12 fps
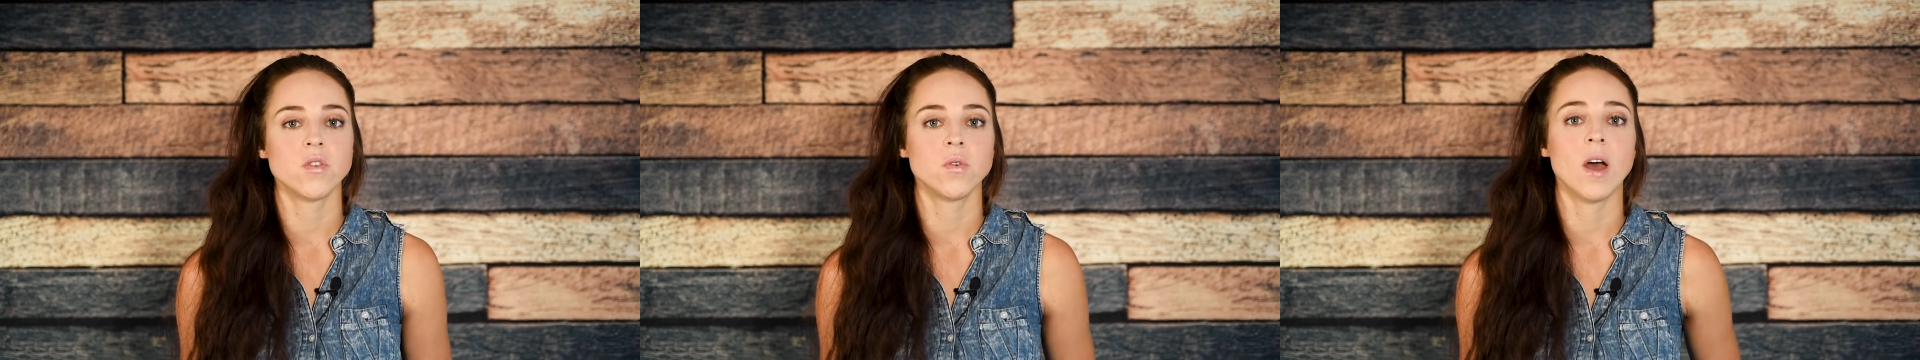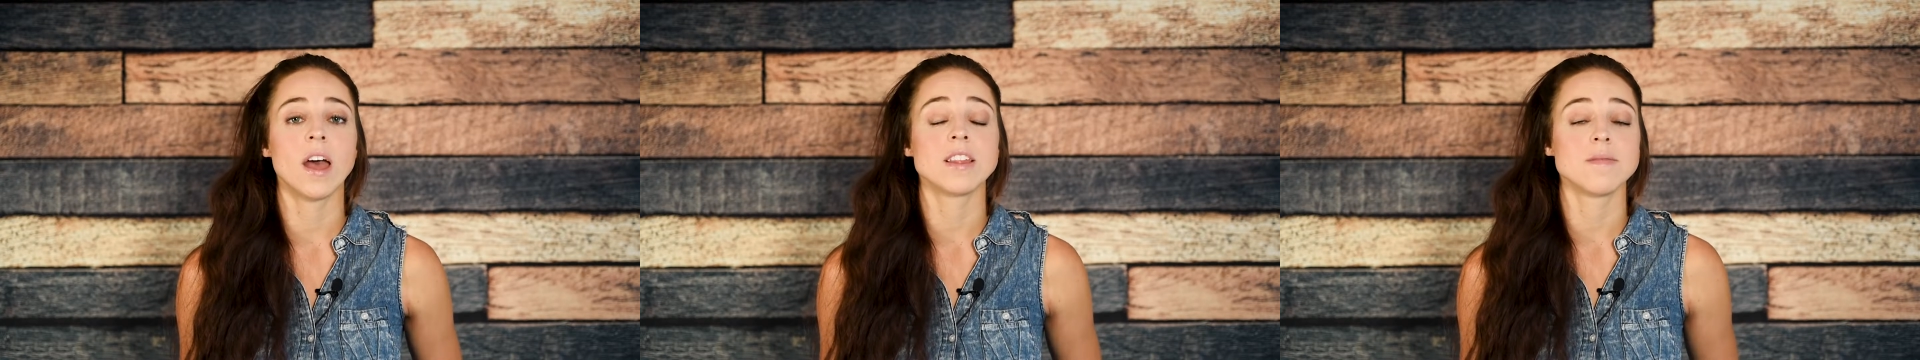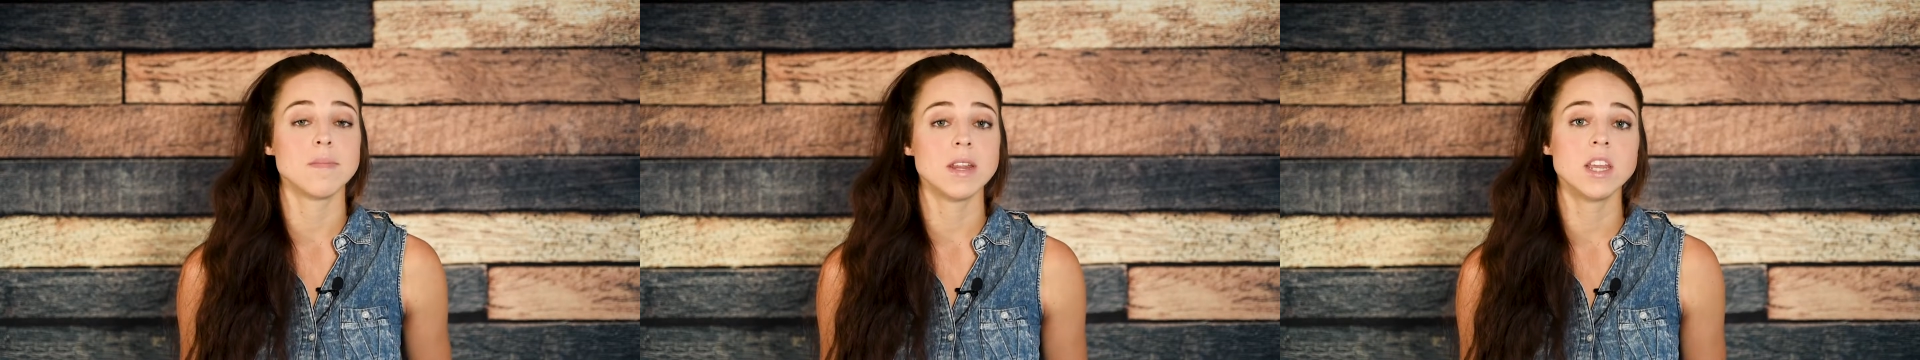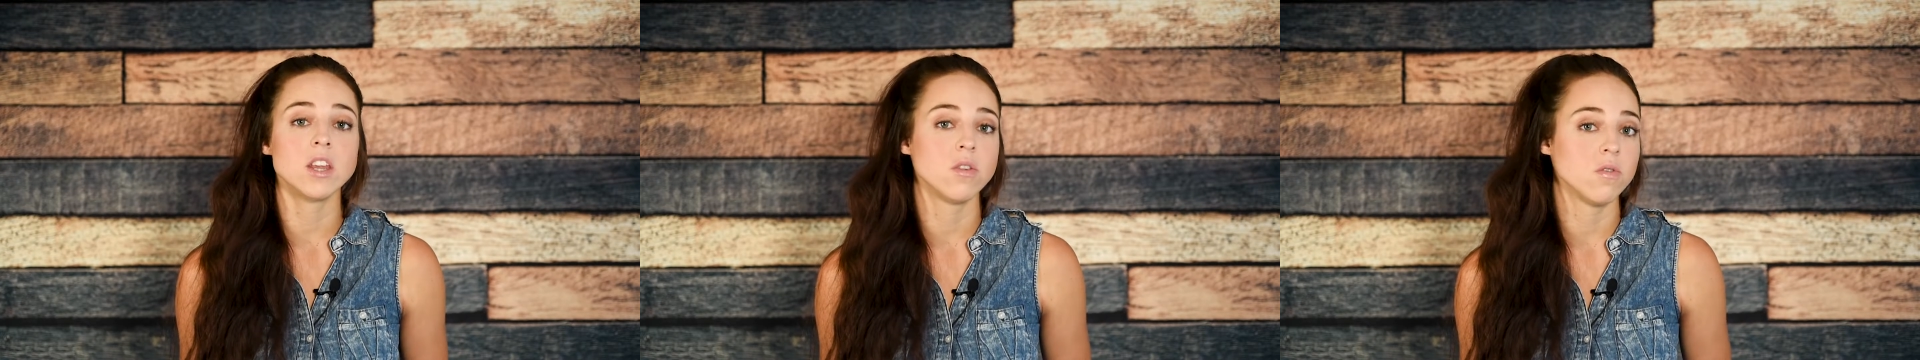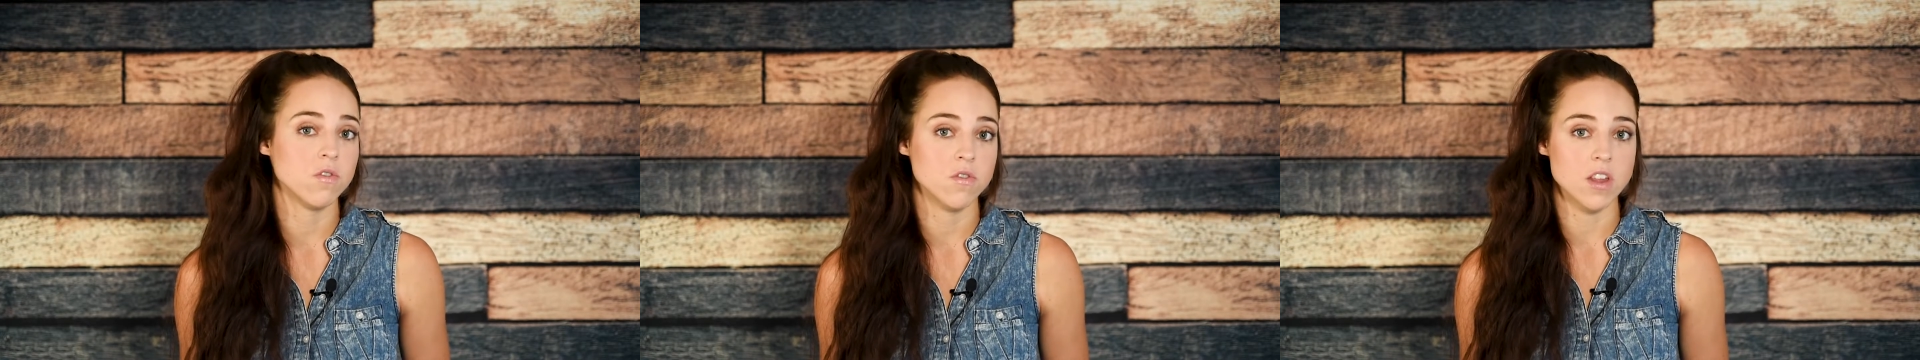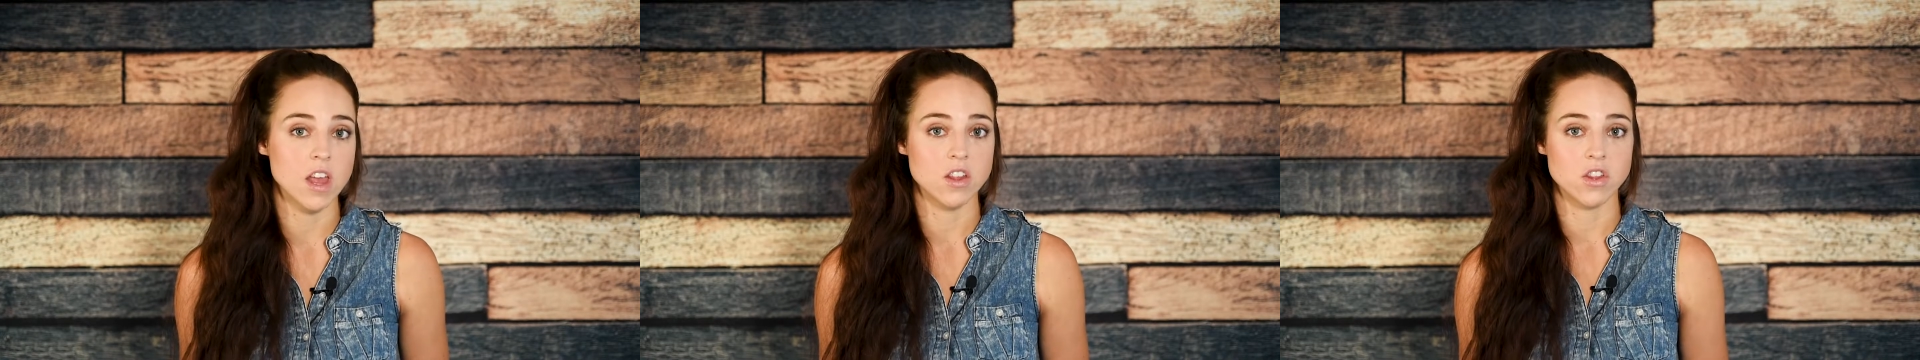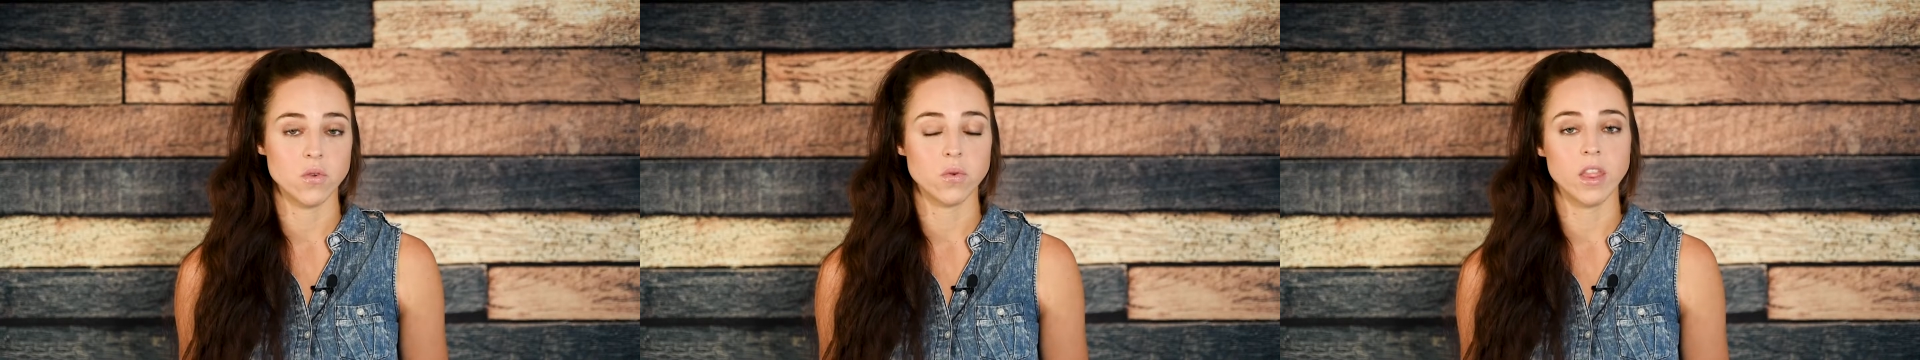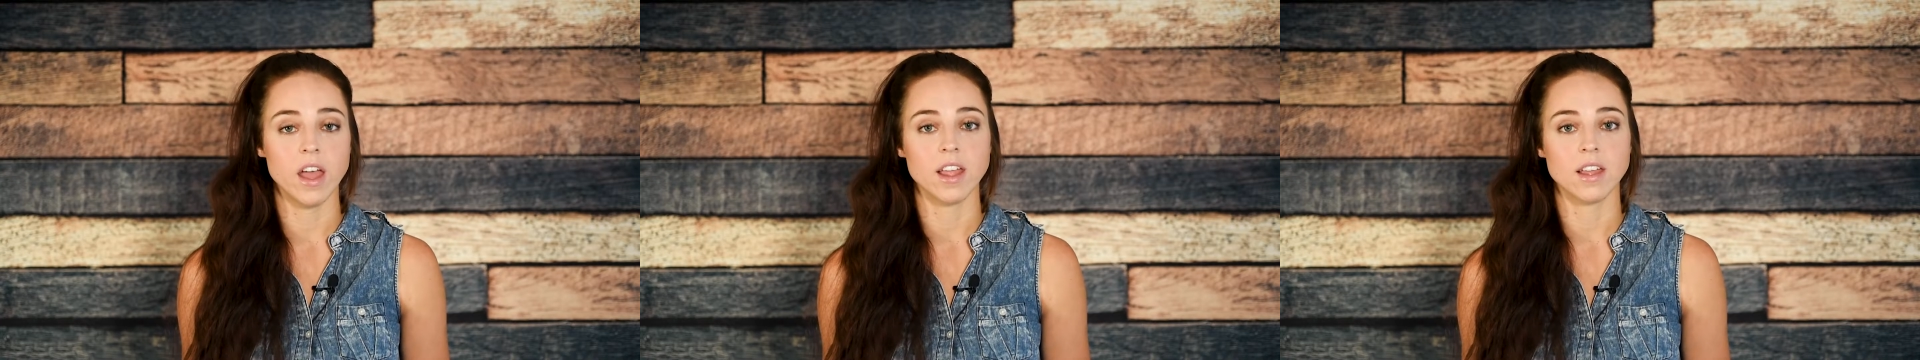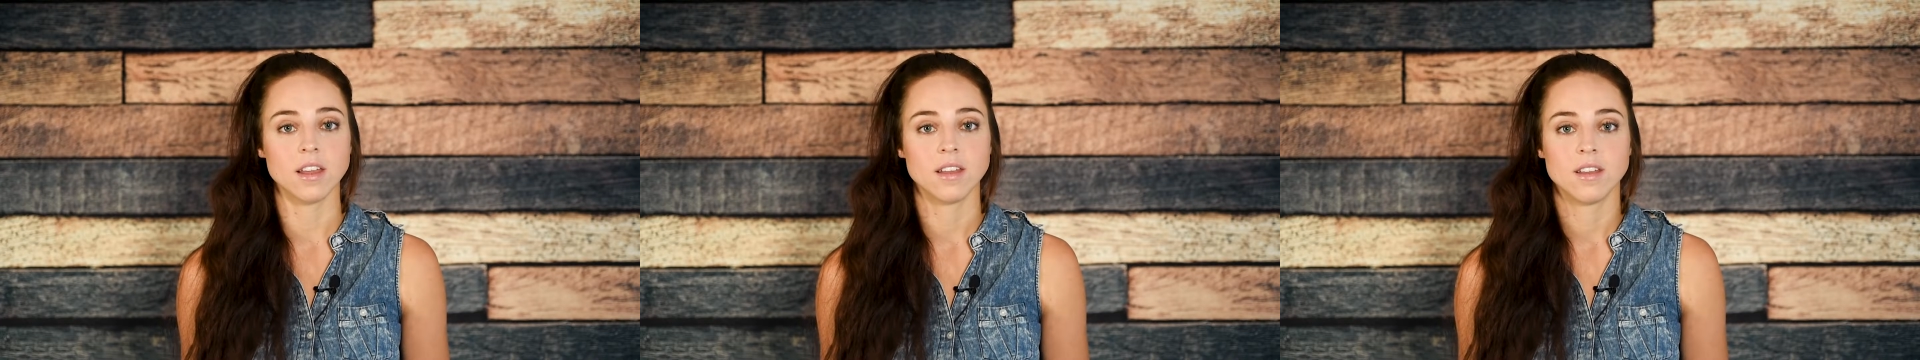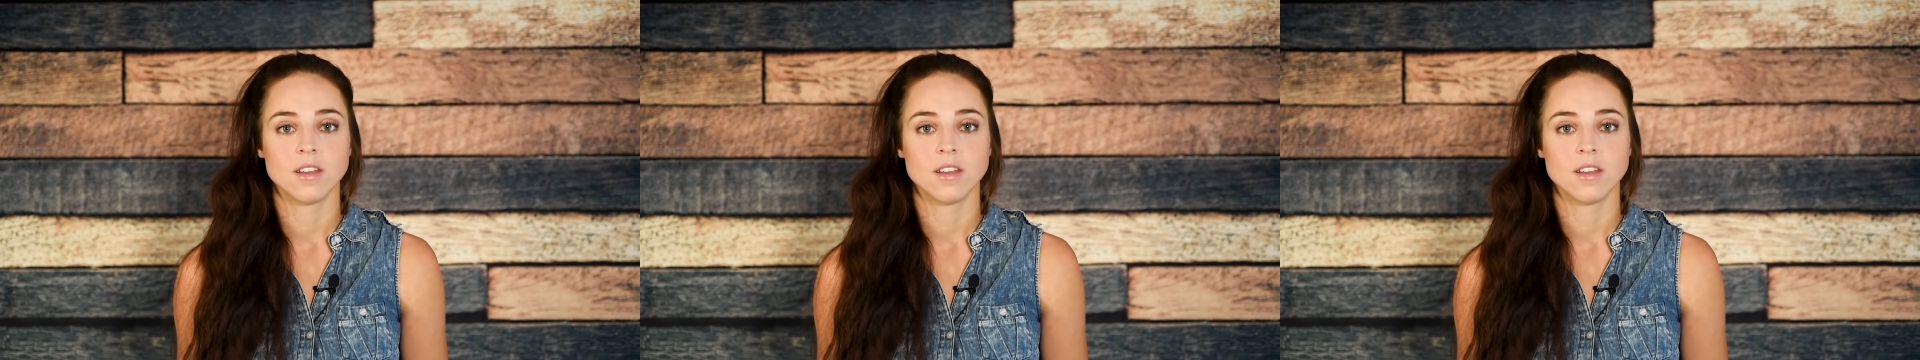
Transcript: to as many users as you would like.